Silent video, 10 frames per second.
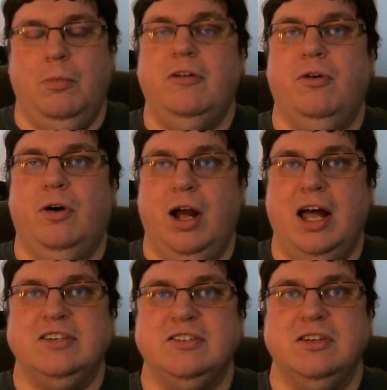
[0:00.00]
but for
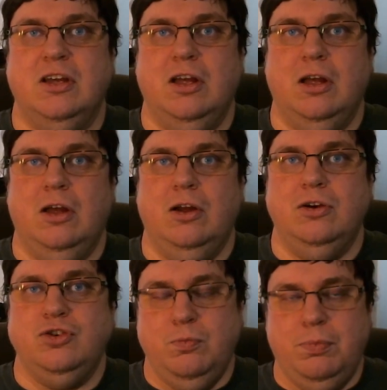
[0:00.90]
us
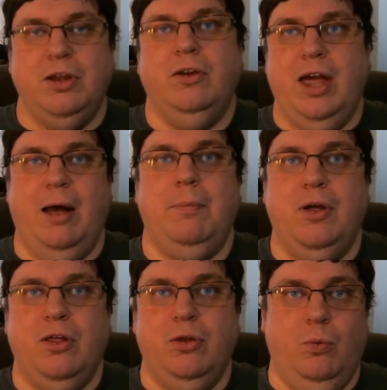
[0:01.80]
to build up
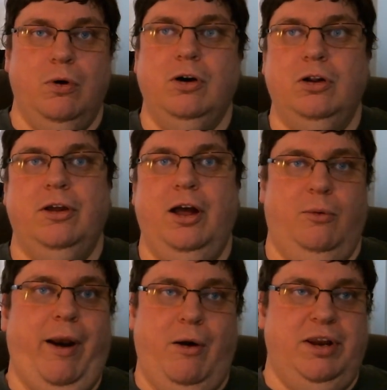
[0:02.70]
the world
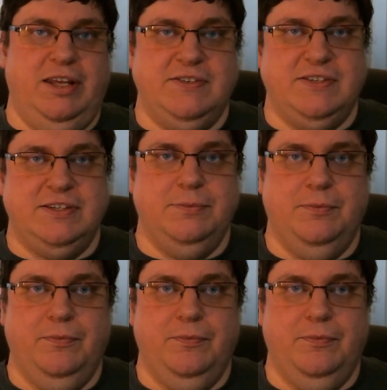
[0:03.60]
around us.